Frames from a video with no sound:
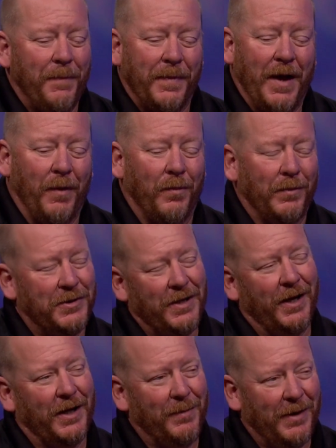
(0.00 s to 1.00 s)
Now, when we're
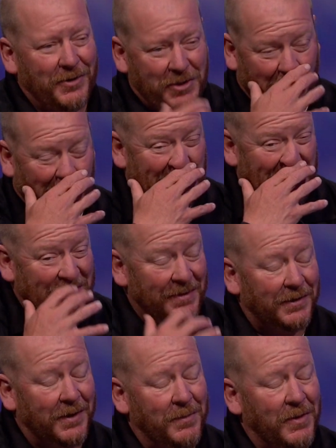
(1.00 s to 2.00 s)
talking about challenges to
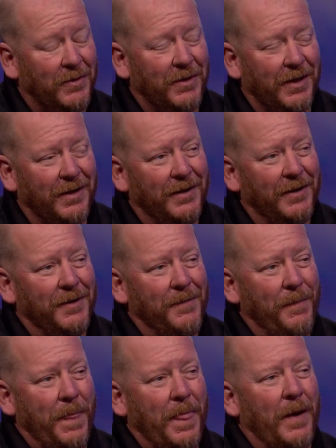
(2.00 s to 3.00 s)
the community,
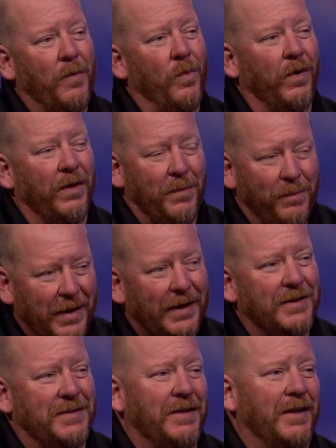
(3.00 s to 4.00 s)
one of the
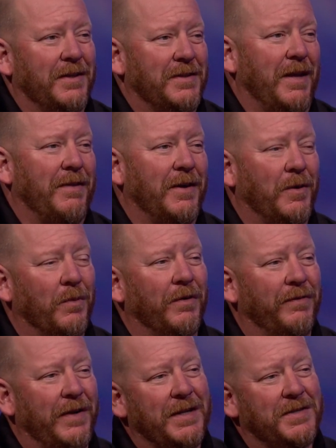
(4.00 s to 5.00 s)
biggest things I think we're
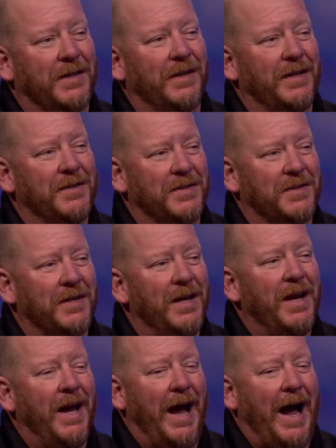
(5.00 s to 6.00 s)
facing is
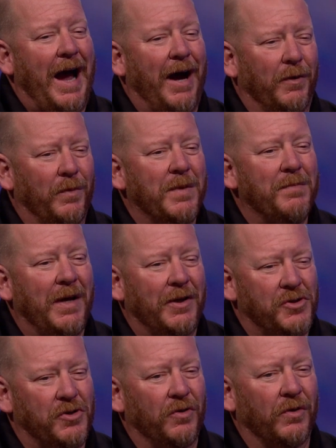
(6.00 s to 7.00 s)
how do we make
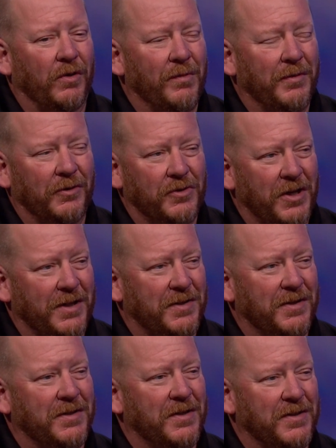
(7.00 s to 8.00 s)
sure the criminal
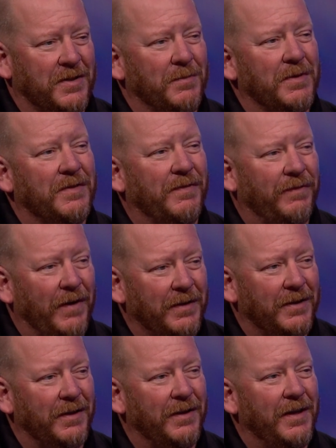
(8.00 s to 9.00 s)
justice system is
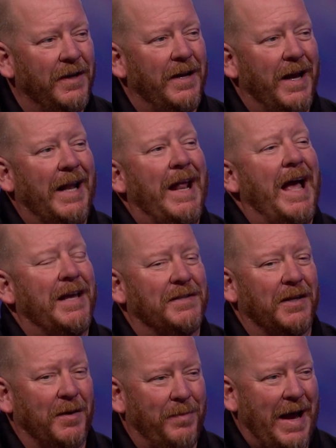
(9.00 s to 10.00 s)
funded and has
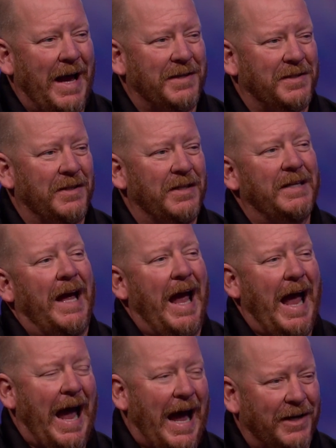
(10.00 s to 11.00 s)
the capacity to
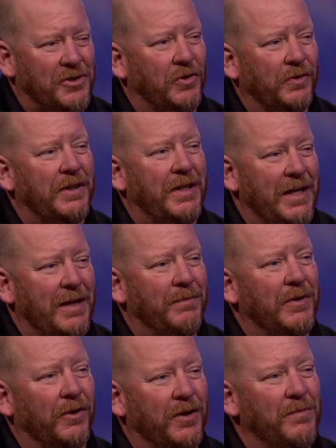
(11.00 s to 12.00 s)
actually keep
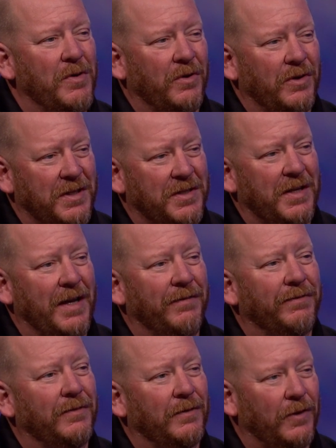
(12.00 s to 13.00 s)
their community
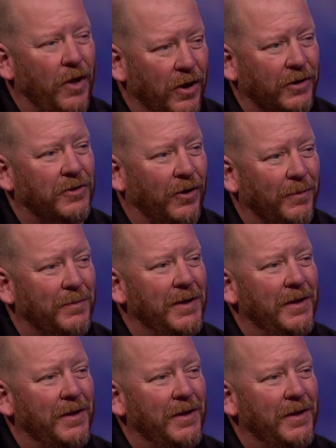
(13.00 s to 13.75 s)
safe long-term?